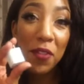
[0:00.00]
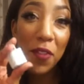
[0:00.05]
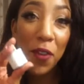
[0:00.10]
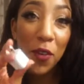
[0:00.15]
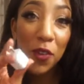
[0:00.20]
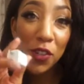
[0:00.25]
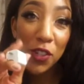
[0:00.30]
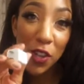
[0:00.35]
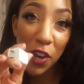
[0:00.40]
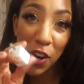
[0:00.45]

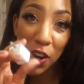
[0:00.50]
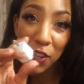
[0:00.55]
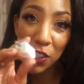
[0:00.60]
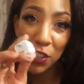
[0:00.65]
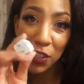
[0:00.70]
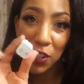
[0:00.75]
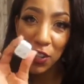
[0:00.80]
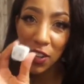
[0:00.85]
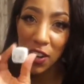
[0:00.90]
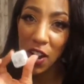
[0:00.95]
phone
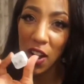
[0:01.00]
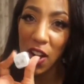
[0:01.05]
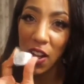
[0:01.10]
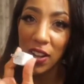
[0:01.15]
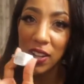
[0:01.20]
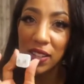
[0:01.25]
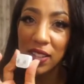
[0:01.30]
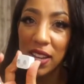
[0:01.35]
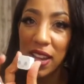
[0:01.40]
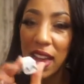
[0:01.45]
charger
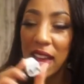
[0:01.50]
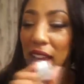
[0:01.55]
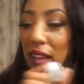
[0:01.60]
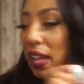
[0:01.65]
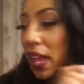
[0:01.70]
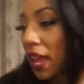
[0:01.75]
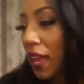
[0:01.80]
on deck,